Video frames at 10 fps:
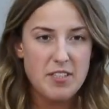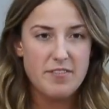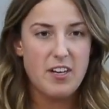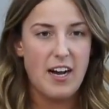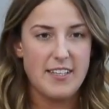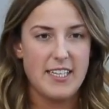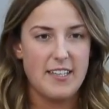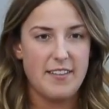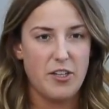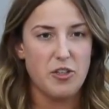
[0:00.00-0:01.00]
of
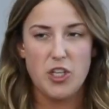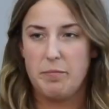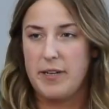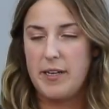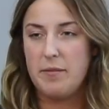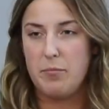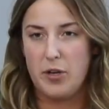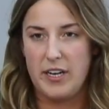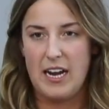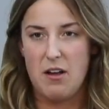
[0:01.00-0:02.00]
content that you should be
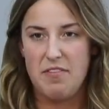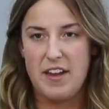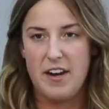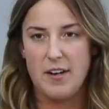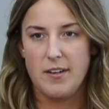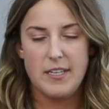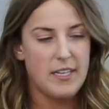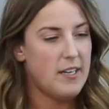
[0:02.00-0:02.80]
putting out there,